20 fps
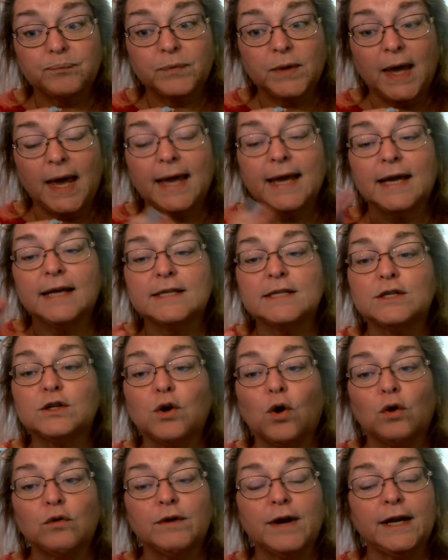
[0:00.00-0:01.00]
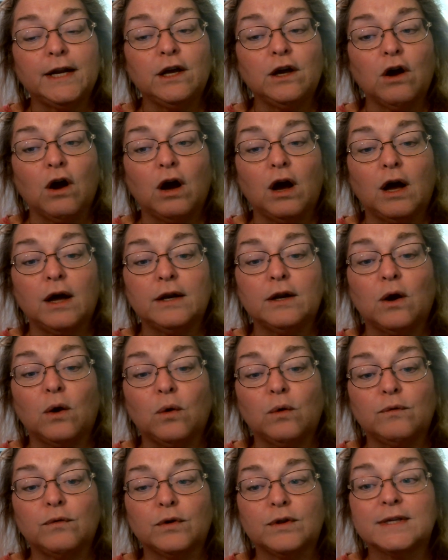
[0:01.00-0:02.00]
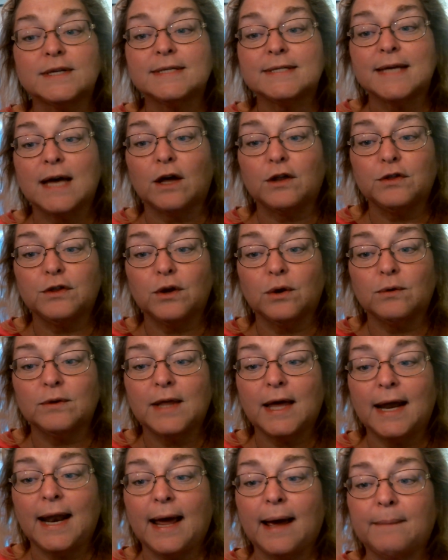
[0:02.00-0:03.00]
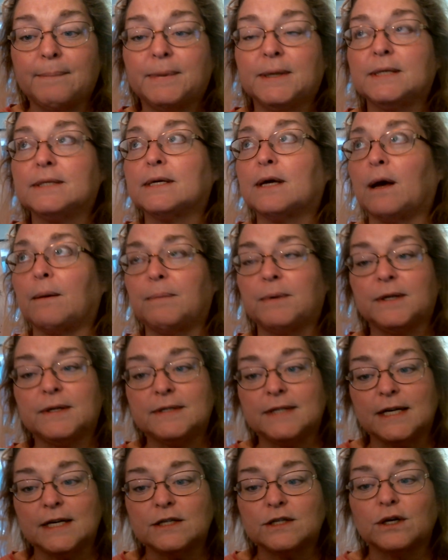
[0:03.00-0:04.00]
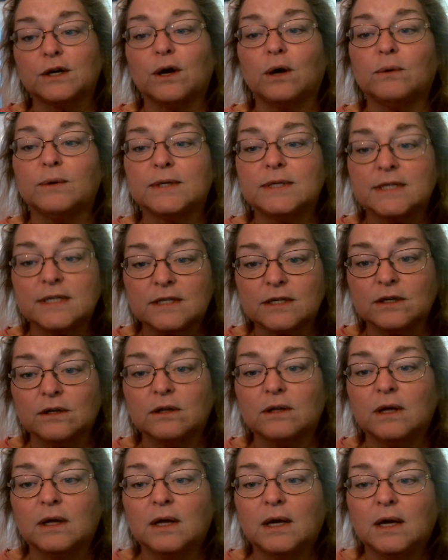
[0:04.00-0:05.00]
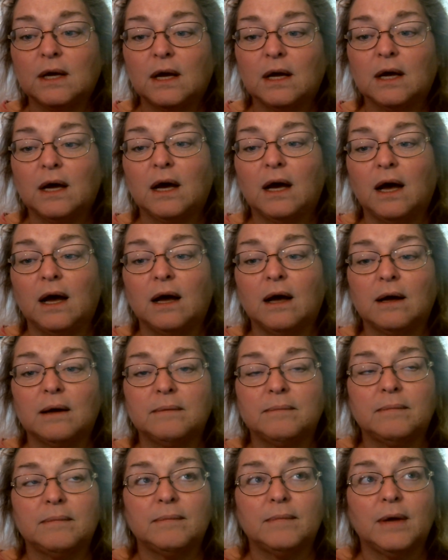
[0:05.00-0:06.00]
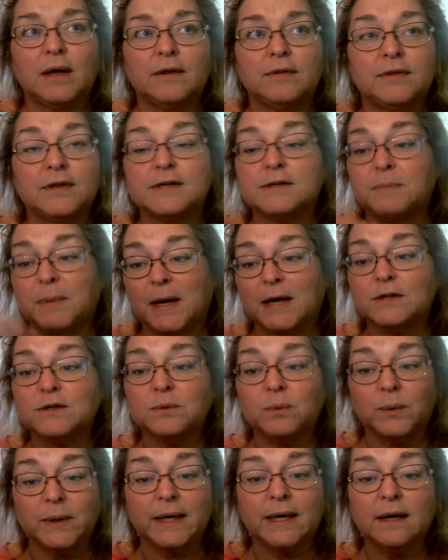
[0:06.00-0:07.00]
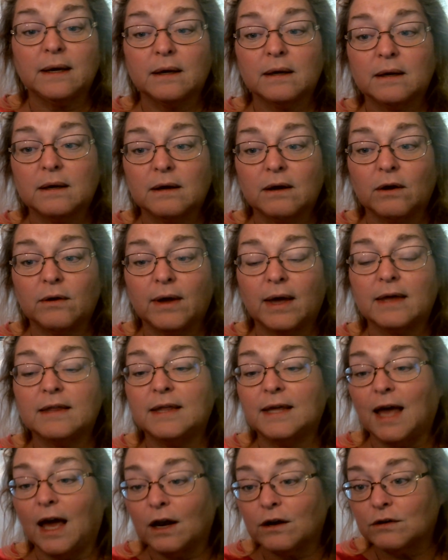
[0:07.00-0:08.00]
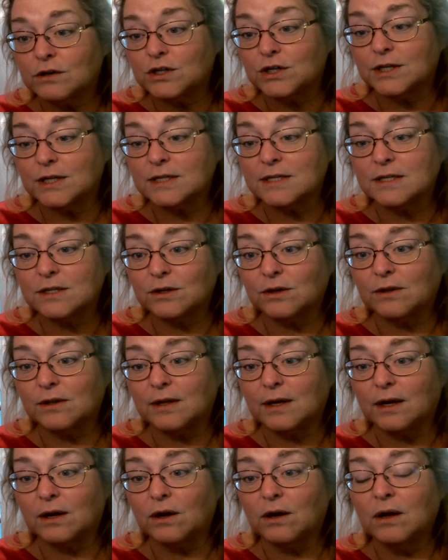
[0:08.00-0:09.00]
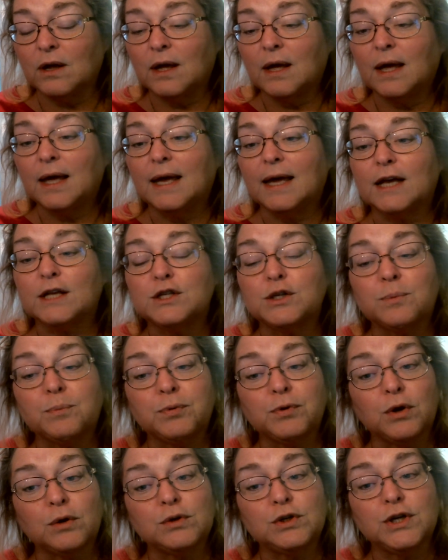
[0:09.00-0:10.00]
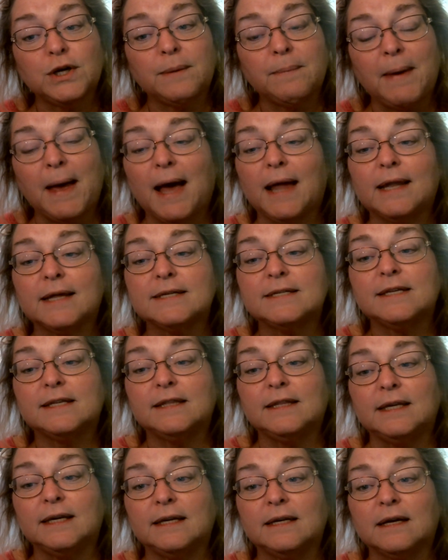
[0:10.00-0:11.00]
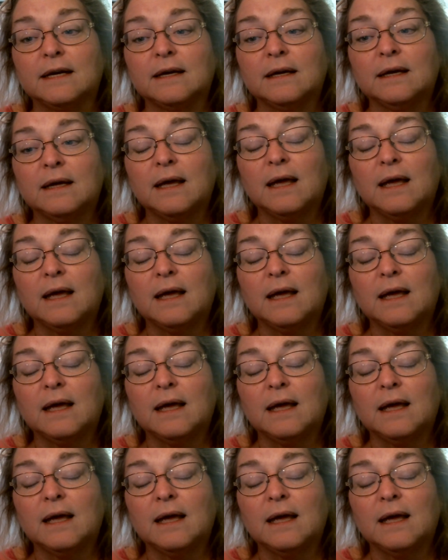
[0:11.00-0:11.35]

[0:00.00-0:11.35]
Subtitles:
Okay, it's already gone over the South Node. That happened a couple of days ago. It's still this past week. Okay, the energy is still there. It's approaching Pallas Athena.